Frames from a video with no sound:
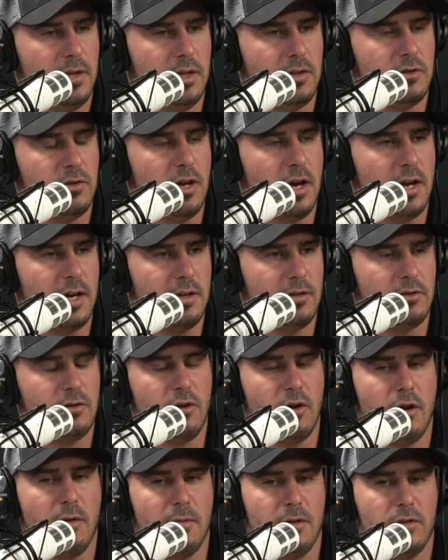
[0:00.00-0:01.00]
It's not his
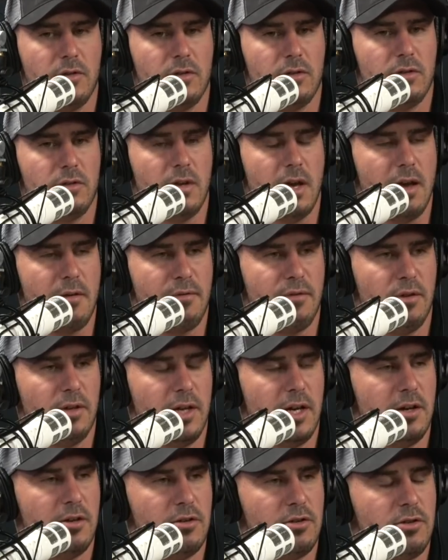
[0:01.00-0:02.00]
term. It's just I
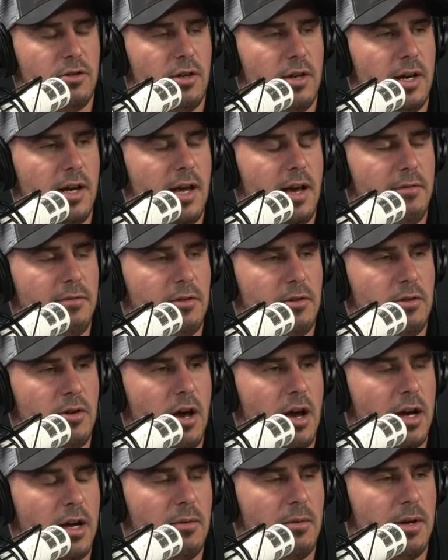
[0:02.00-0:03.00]
fully understood it after
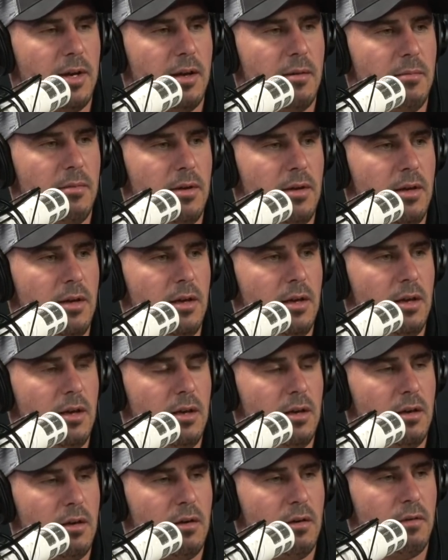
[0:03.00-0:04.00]
talking with him.
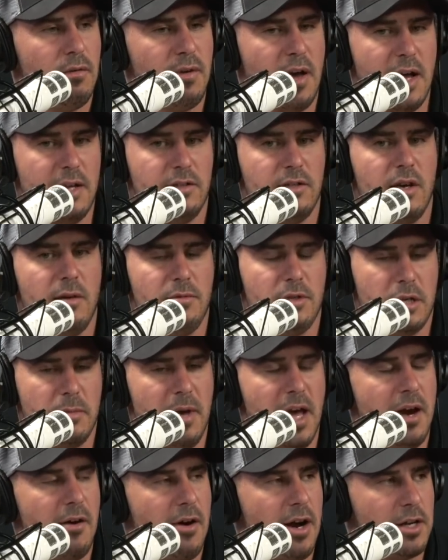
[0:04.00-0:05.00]
Find
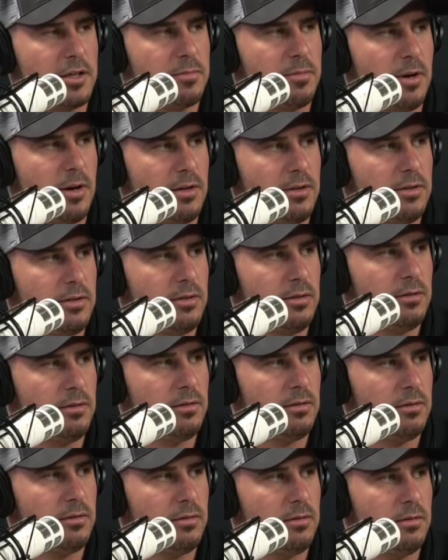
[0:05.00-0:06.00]
subject matter experts,
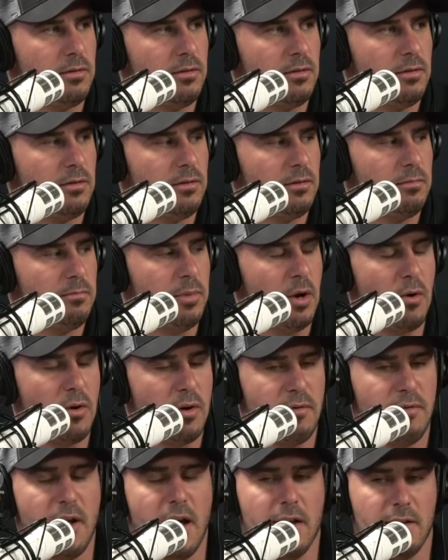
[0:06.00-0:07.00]

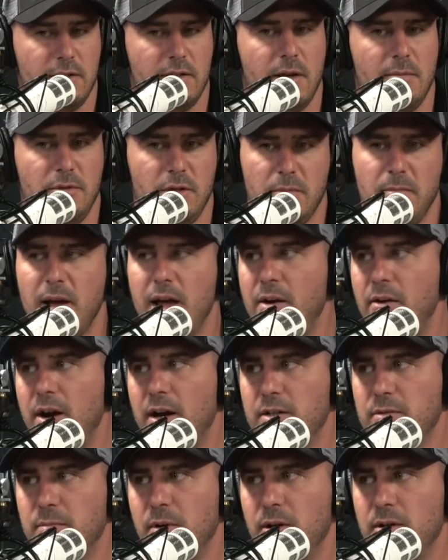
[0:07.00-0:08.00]
bona fide subject matter
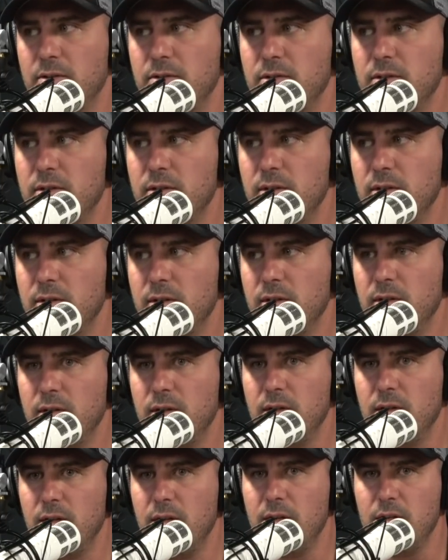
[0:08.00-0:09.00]
experts,
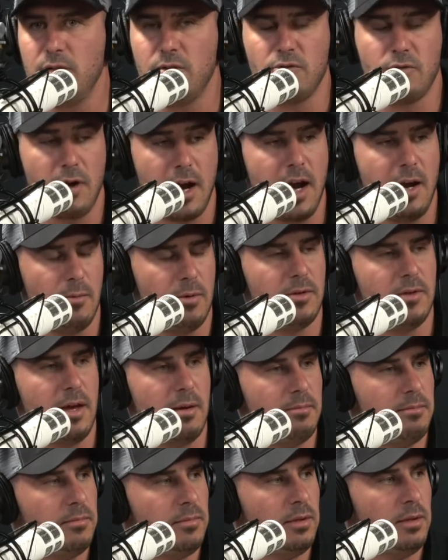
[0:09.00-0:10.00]
and train with
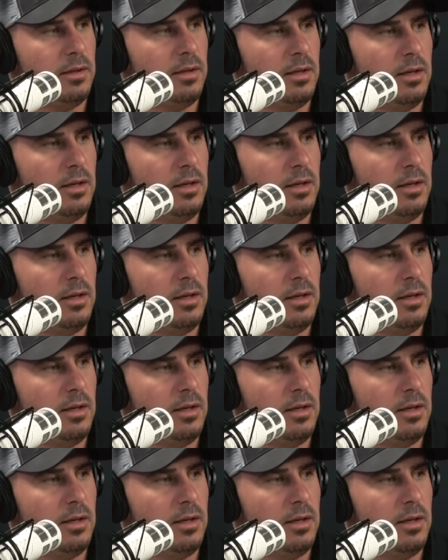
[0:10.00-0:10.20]
them.